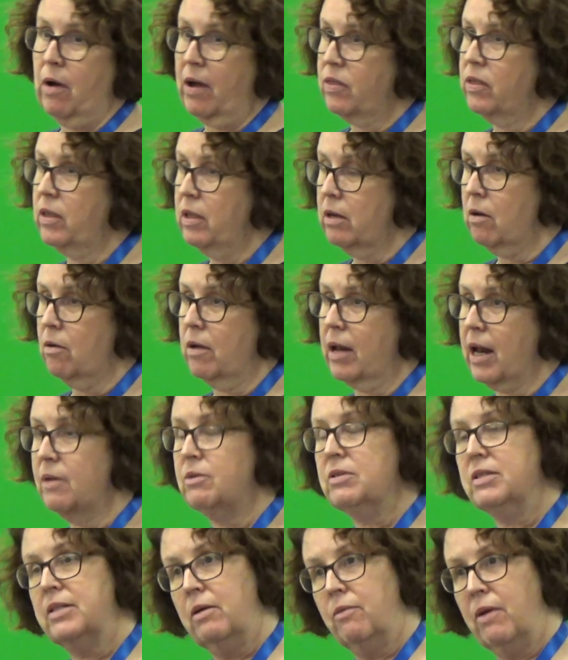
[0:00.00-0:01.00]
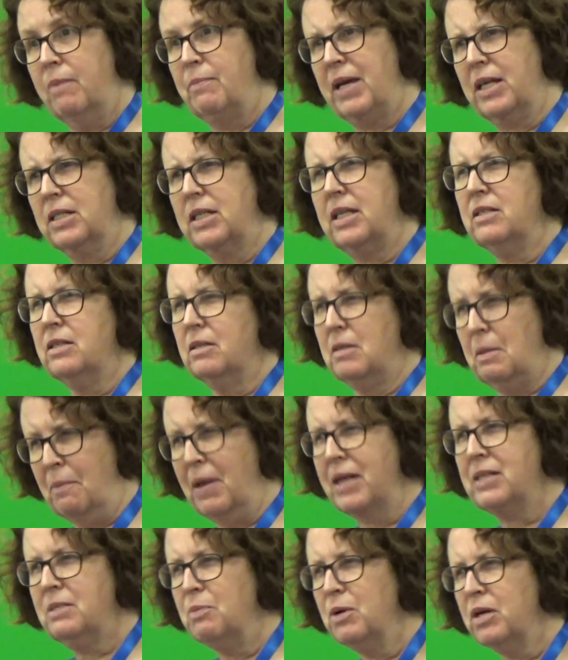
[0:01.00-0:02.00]
And I would say, right back and say, this is the
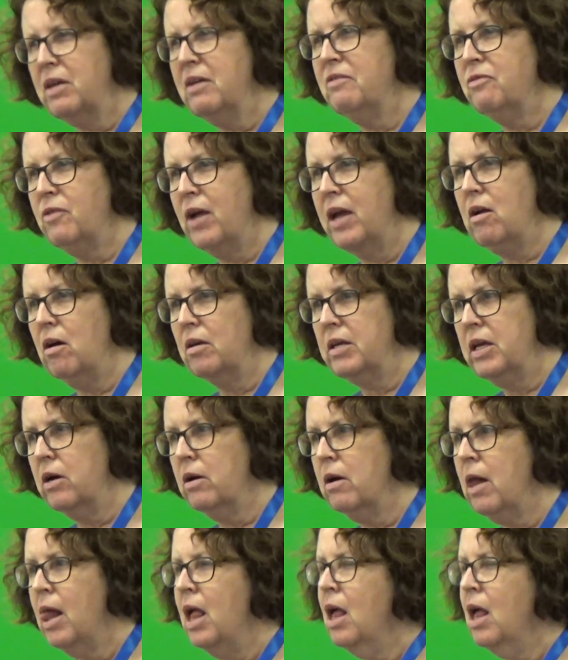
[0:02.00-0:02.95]
best book you've read all year.